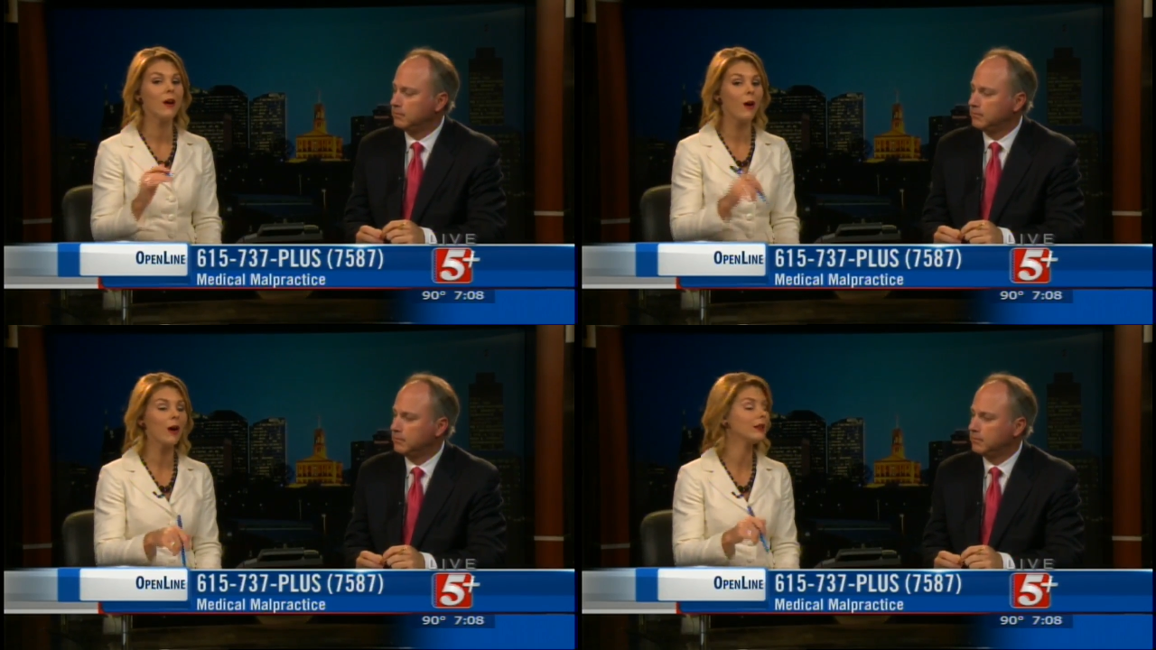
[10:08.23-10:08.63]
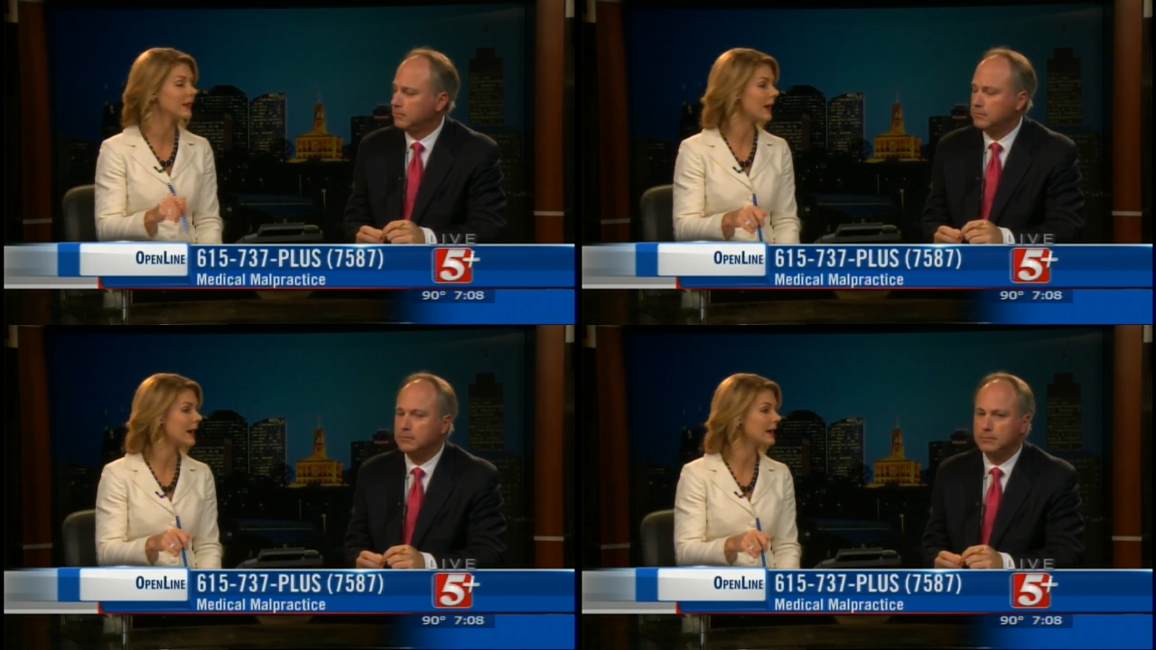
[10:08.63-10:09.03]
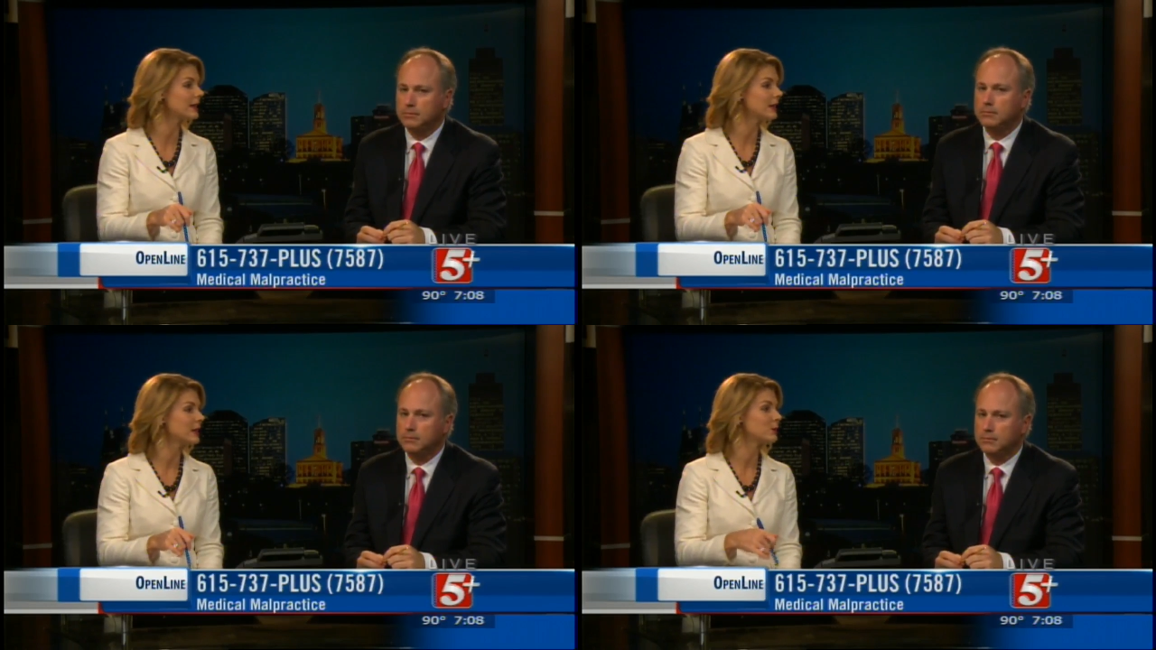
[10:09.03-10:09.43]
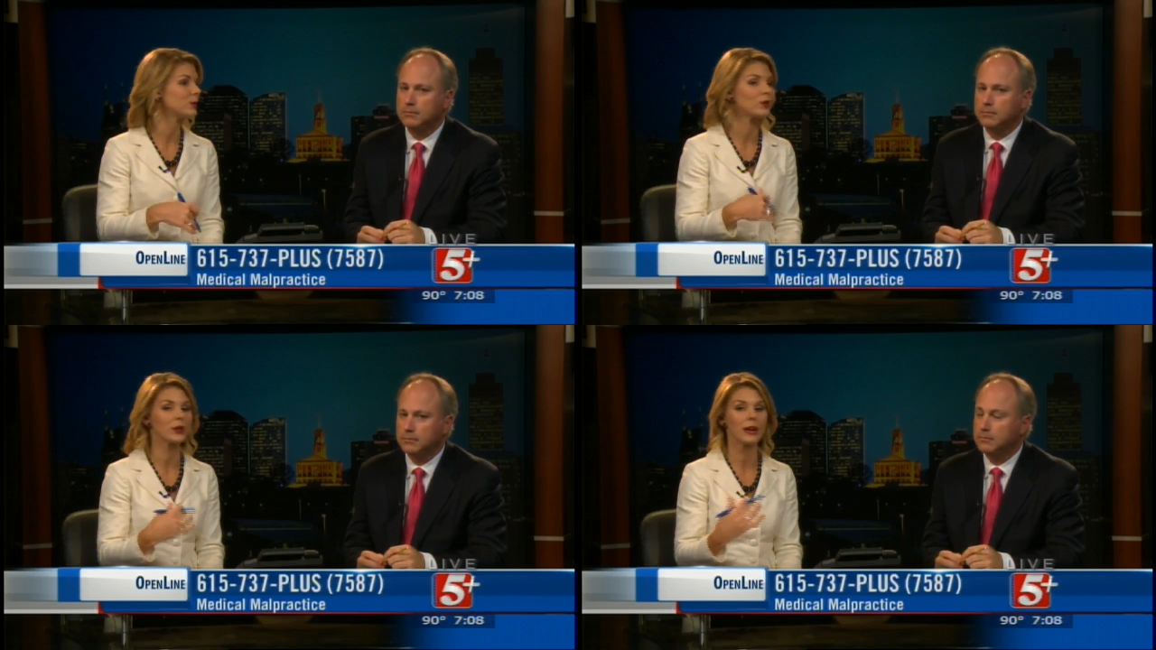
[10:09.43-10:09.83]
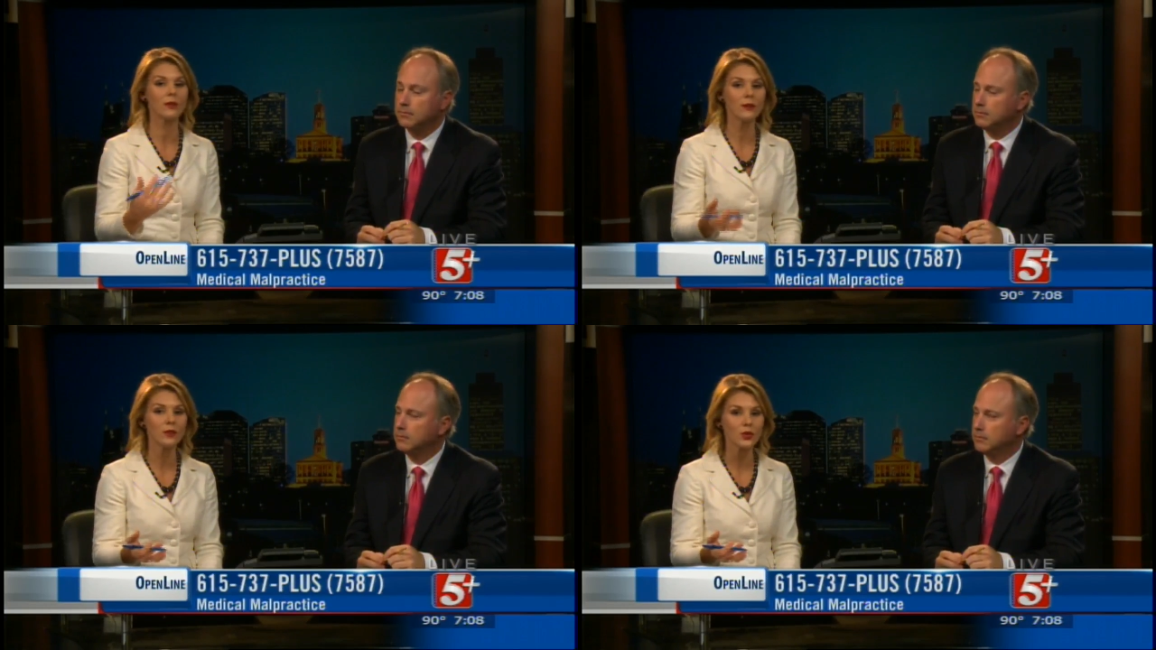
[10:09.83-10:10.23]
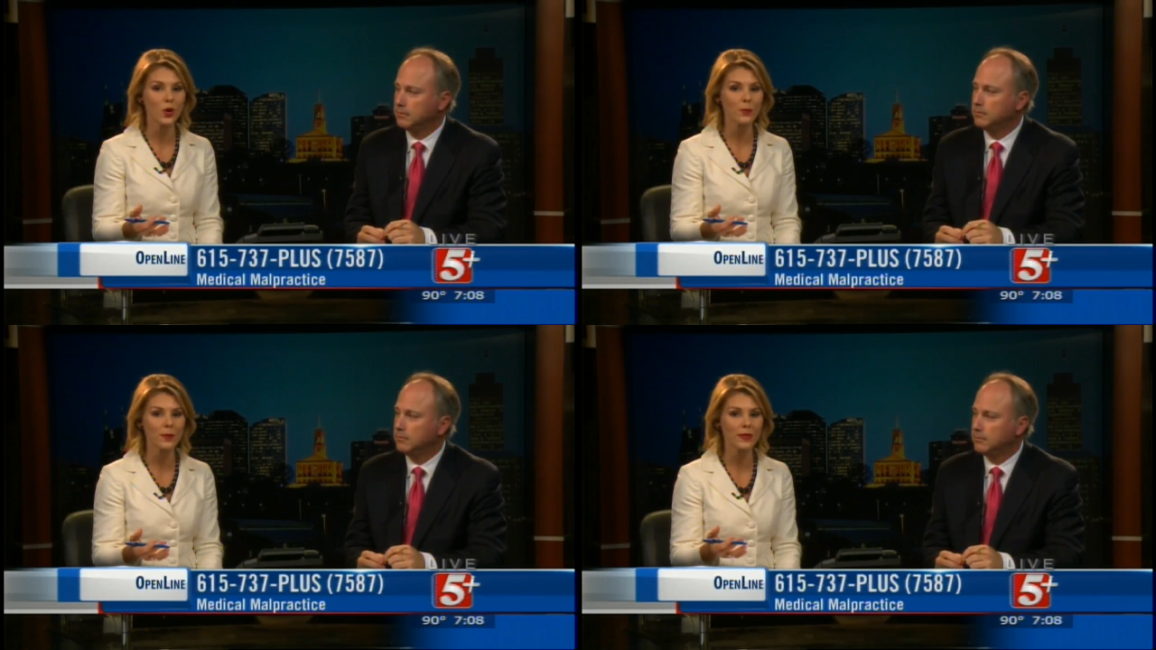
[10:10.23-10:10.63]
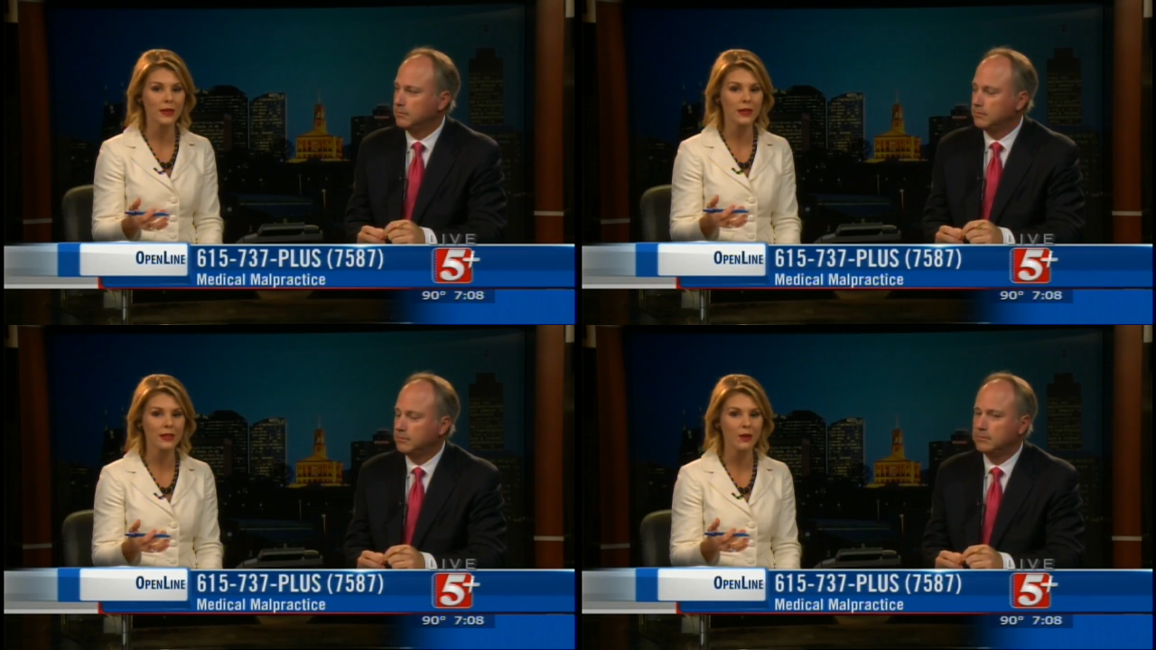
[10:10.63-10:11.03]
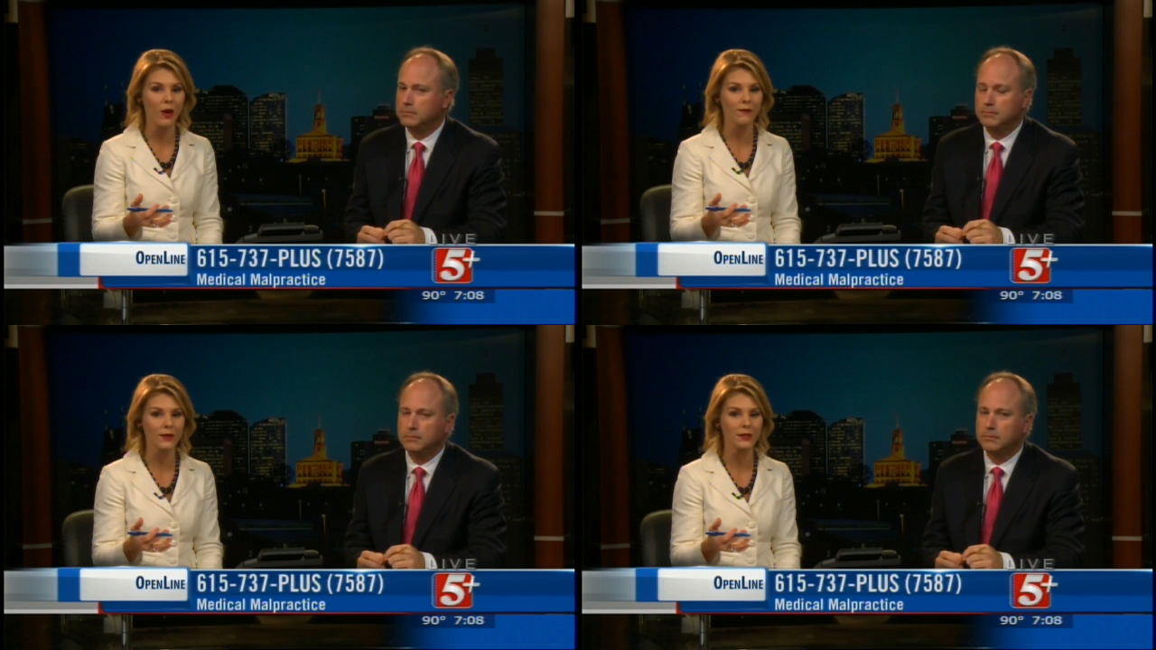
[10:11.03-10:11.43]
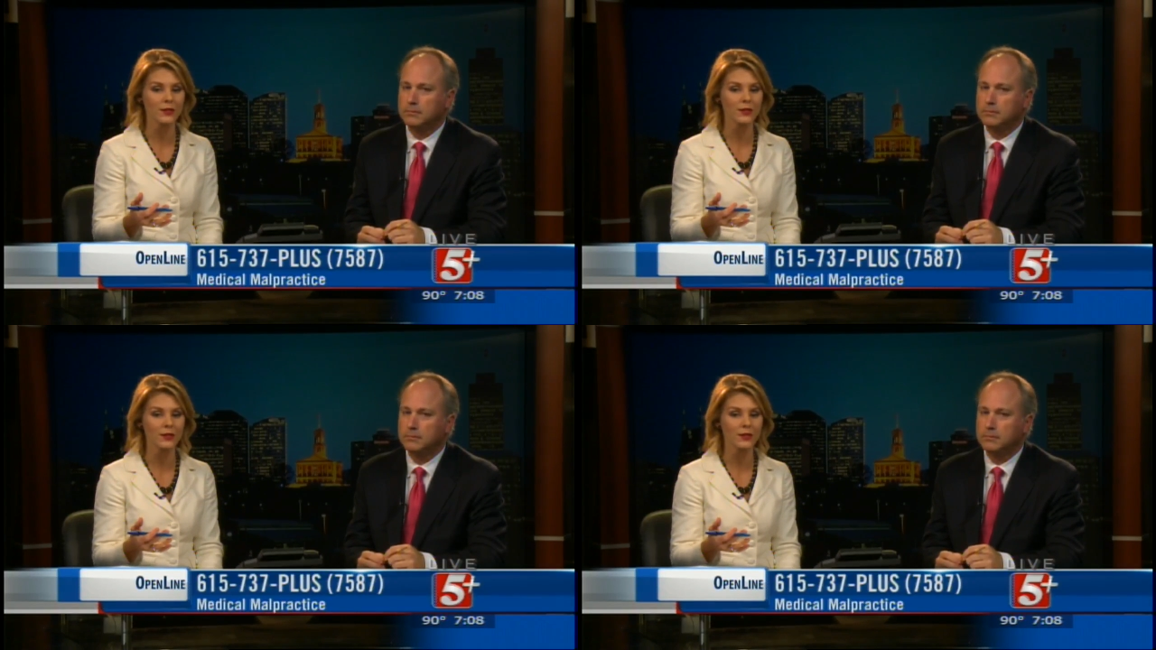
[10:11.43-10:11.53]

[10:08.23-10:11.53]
Speaker 1: online before you ever mm -hmm. even mm-hmm. show up in the, in the office.